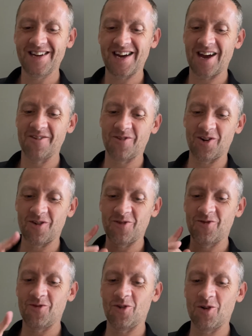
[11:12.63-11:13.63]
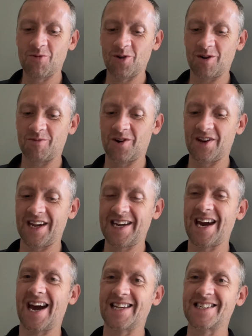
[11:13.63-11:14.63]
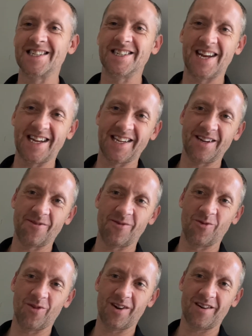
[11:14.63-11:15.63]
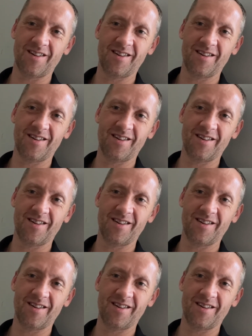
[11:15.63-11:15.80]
Evolve 4 Pokemon and catch 94.